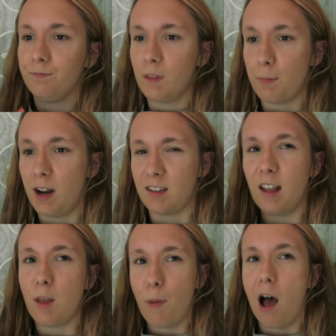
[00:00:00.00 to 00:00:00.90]
but it's
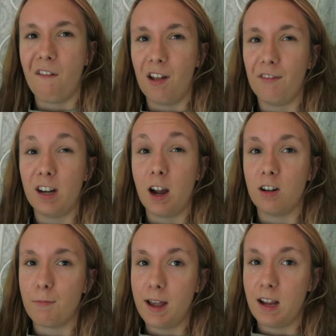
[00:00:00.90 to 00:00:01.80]
like the perfect video
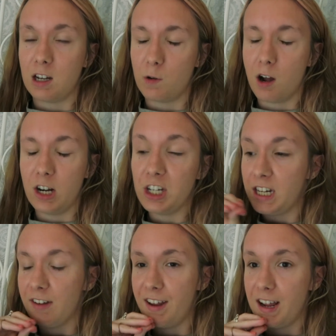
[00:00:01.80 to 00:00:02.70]
to make into an
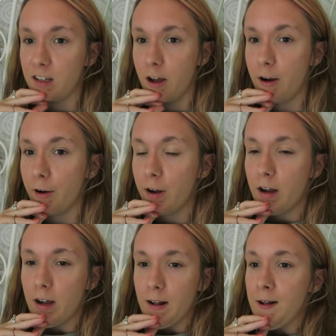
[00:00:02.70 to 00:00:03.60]
IGTV, so
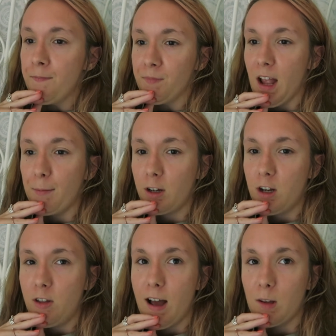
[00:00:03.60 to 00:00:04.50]
I'm going
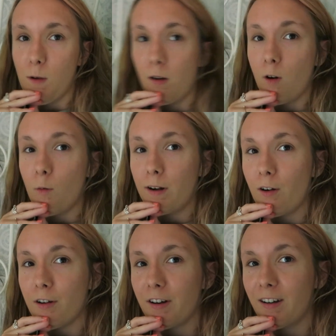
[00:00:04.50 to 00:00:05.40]
to do that as well. Oh my god,